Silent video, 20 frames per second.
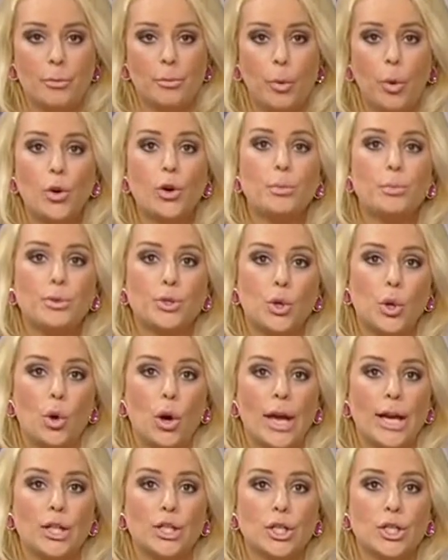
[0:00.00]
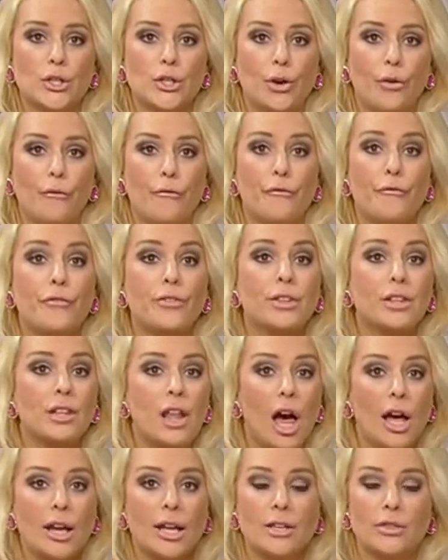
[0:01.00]
The Border Patrol agents are
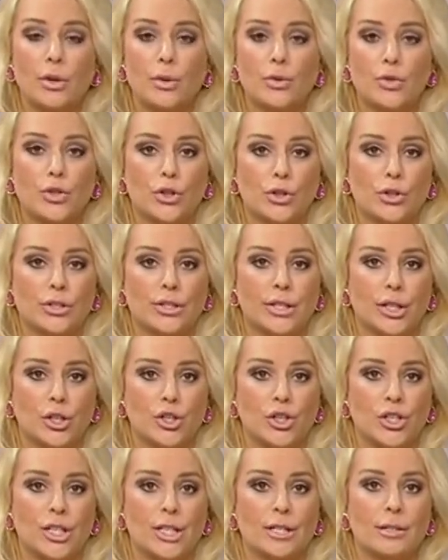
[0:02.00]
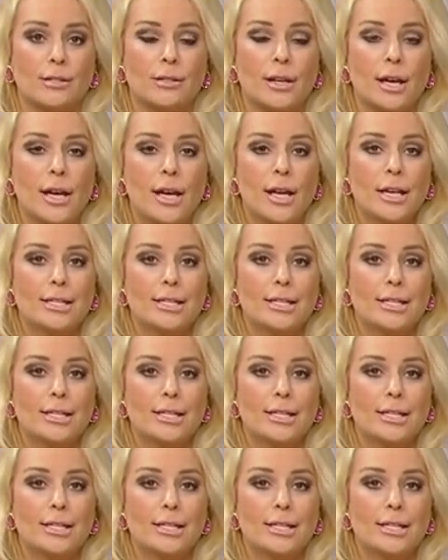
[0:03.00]
flooding those jurisdictions